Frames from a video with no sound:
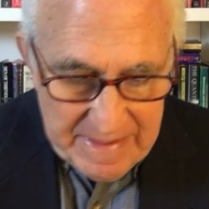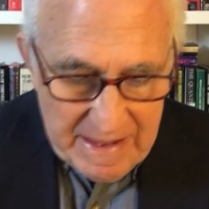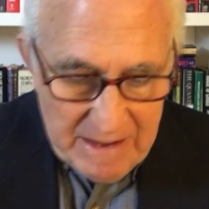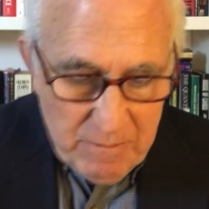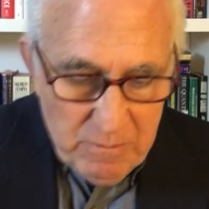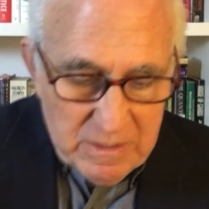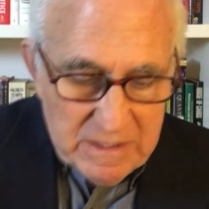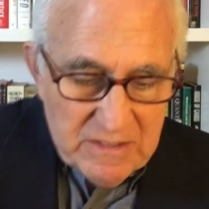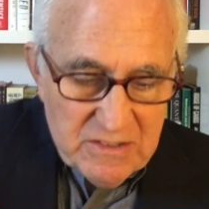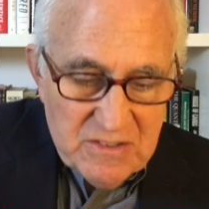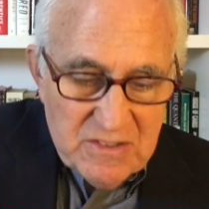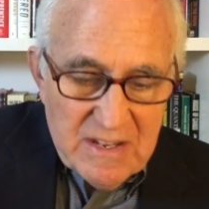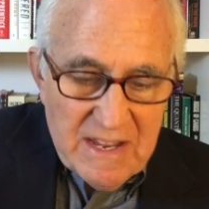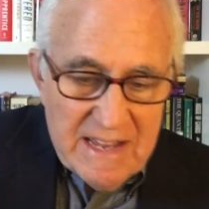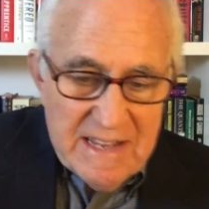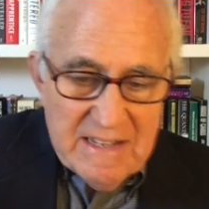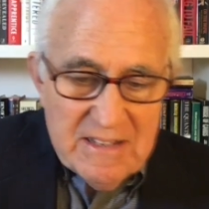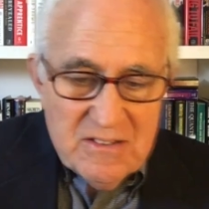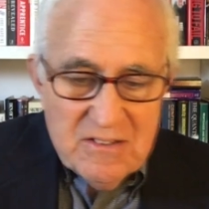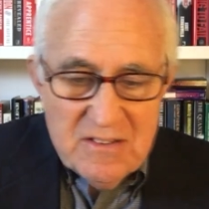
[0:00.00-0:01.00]
And what it
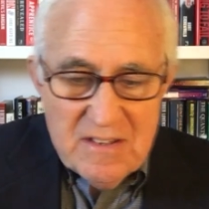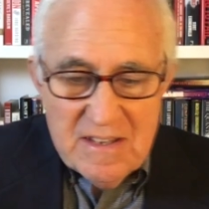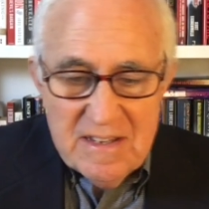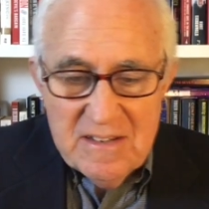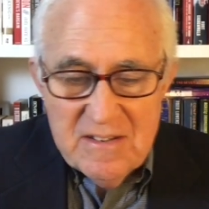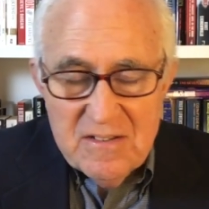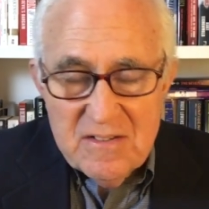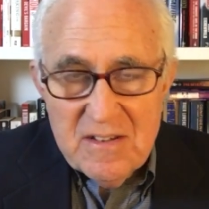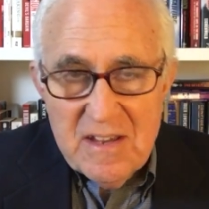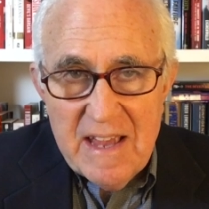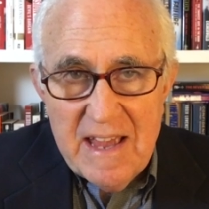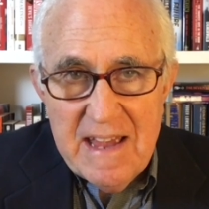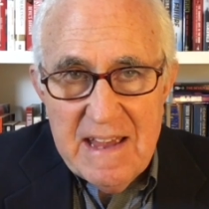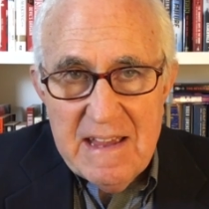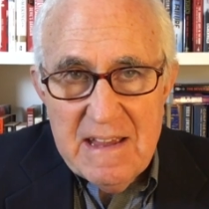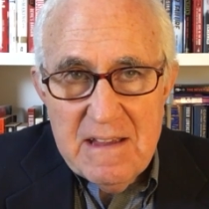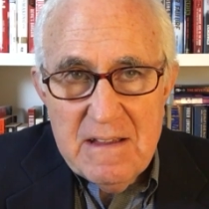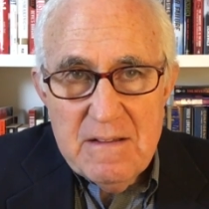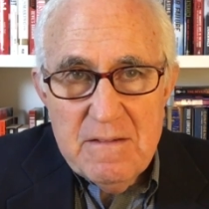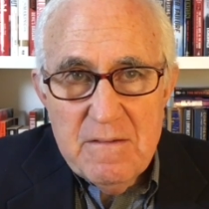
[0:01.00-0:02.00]
says is
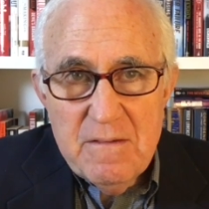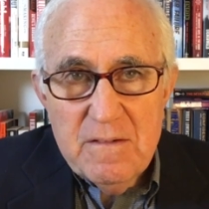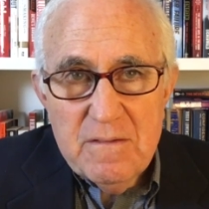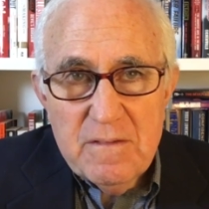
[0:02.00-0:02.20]
a